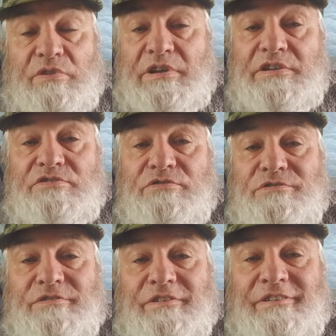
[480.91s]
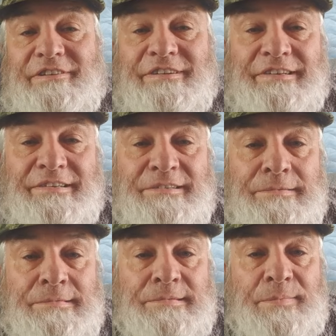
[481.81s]
Really, just
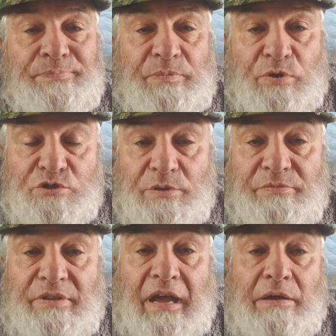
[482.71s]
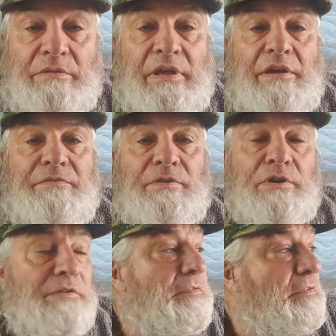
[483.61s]
put something out there
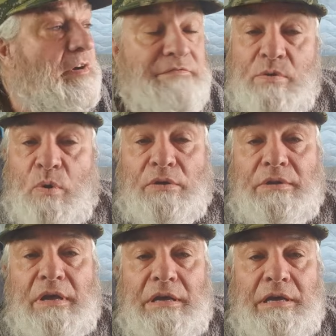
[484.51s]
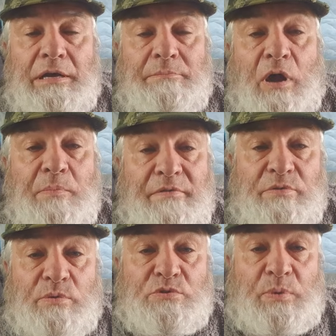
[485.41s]
for everyone. Hope
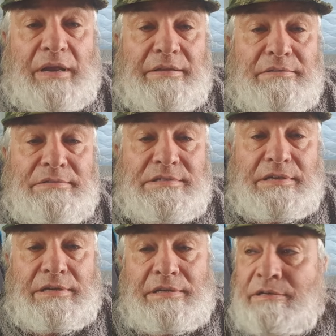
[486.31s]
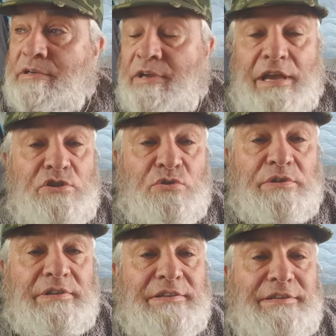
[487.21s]
everyone's well and
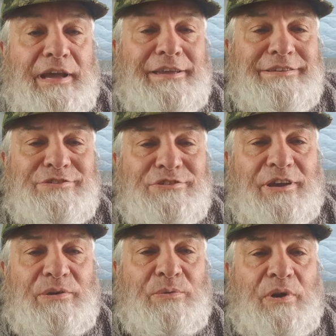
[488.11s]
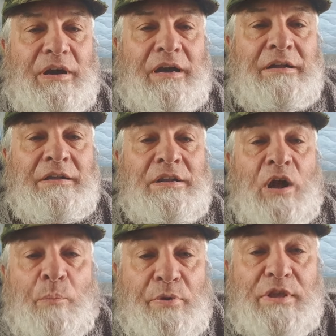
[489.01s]
enjoying their day. So
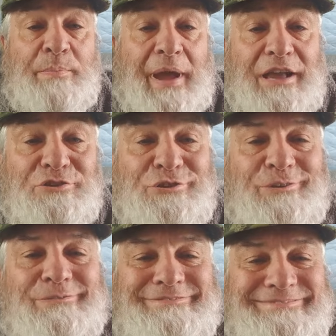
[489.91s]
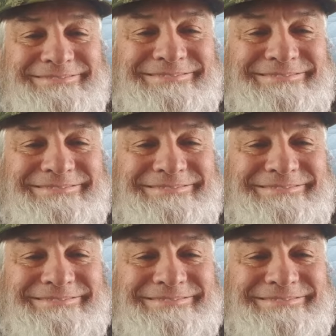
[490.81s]
I'll bring you back soon.